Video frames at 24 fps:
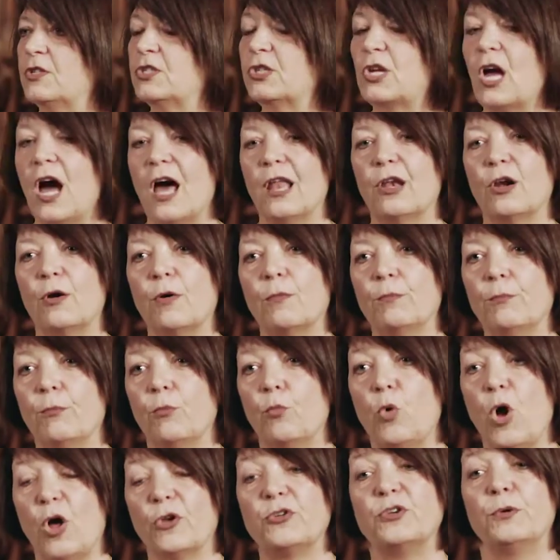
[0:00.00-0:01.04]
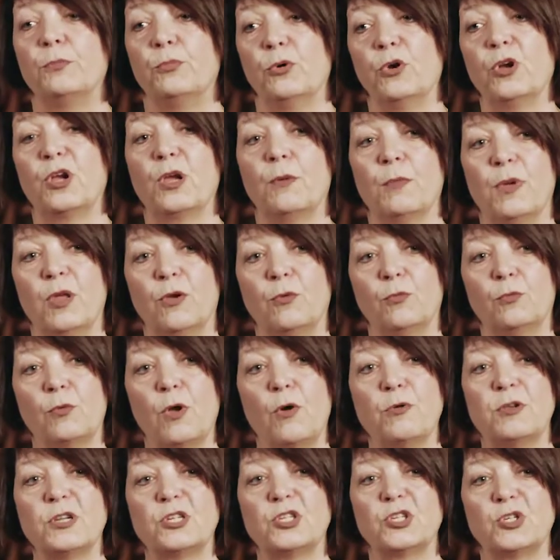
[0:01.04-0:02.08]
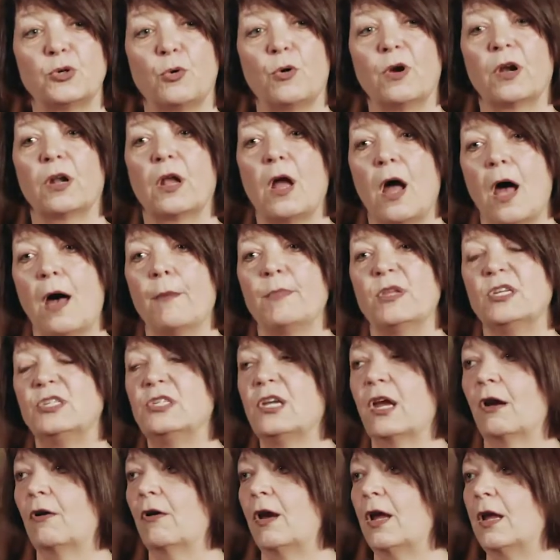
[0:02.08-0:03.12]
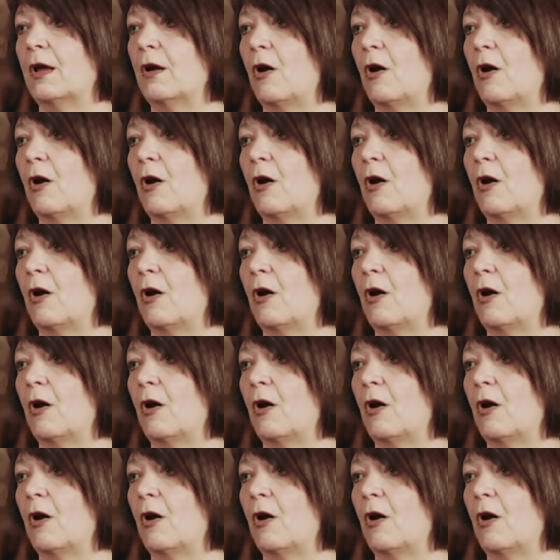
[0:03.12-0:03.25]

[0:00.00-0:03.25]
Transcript: scholar Walter Brueggemann wrote a short commentary